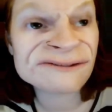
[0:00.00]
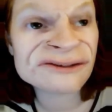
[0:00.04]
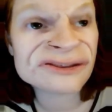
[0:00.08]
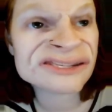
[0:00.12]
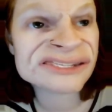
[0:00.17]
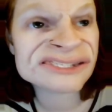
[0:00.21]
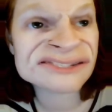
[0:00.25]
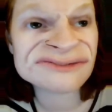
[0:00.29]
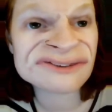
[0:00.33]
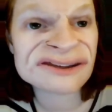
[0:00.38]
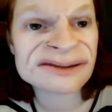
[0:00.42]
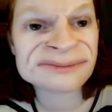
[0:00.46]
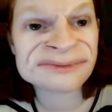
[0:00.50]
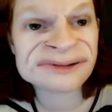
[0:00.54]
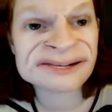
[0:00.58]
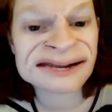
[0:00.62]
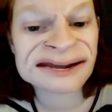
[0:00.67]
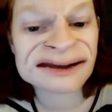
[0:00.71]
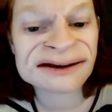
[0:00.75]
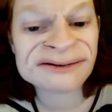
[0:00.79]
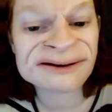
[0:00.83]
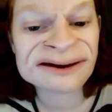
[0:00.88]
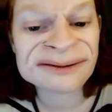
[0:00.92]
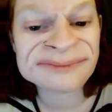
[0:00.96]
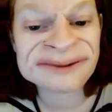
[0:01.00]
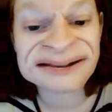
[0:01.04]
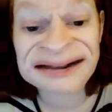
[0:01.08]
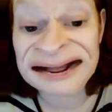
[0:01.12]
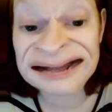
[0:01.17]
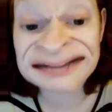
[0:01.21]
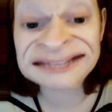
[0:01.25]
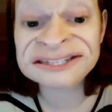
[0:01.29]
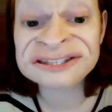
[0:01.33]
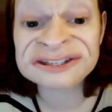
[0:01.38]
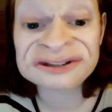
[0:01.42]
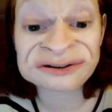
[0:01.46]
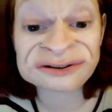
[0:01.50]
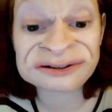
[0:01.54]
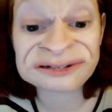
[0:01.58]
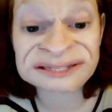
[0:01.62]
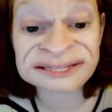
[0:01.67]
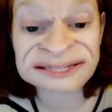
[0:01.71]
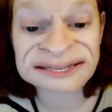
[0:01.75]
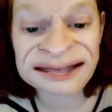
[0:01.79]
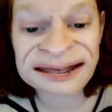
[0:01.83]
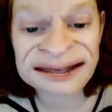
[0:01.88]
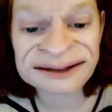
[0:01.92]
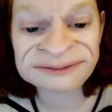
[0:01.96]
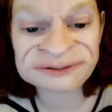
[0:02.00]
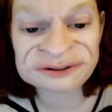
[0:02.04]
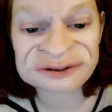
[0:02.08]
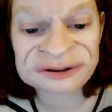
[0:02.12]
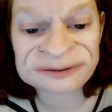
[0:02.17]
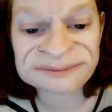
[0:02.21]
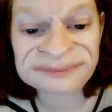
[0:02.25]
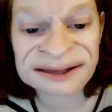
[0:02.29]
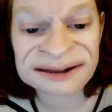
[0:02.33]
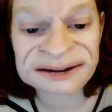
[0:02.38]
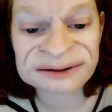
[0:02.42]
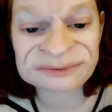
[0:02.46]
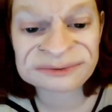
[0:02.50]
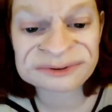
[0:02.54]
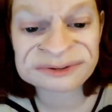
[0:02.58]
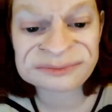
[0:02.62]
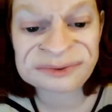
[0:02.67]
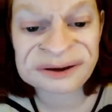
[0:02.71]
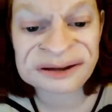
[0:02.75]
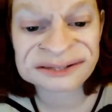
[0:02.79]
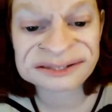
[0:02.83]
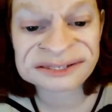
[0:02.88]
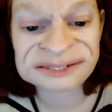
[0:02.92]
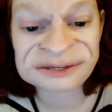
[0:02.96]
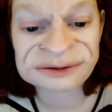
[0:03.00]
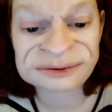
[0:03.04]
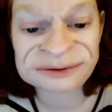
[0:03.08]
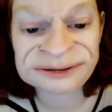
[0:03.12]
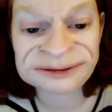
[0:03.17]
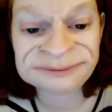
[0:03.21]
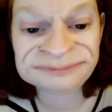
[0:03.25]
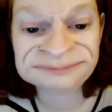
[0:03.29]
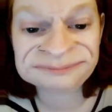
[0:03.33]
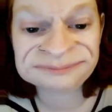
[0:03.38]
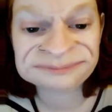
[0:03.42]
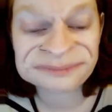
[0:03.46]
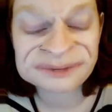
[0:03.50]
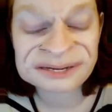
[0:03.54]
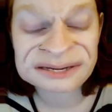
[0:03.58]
for this family now. I mean, I certainly have a traumatic response to it.